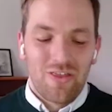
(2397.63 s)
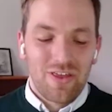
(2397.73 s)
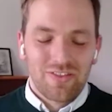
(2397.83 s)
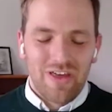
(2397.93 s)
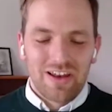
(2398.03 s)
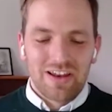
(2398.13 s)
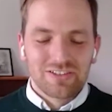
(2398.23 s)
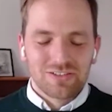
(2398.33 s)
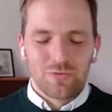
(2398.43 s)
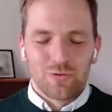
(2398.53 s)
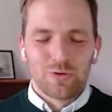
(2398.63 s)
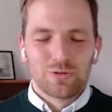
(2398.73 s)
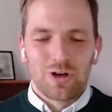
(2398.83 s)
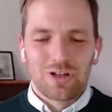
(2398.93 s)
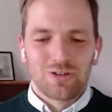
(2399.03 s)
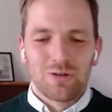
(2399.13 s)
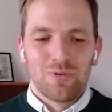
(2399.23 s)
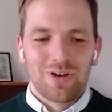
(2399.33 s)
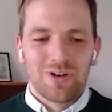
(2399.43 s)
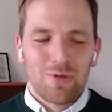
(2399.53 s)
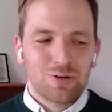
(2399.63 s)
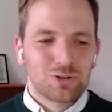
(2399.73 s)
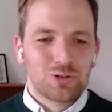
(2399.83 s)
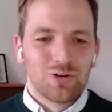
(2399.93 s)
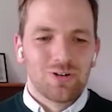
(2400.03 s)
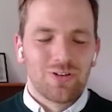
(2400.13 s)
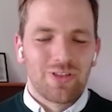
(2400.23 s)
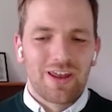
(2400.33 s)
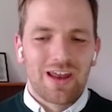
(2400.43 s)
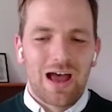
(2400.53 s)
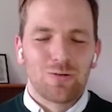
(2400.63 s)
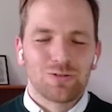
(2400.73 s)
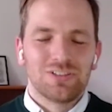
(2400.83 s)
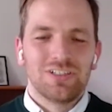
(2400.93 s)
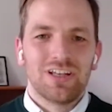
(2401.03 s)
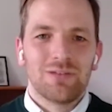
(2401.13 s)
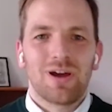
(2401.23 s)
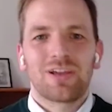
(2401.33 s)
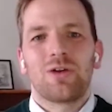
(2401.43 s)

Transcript: think that is the future at some point. I'm not sure that I will see it in my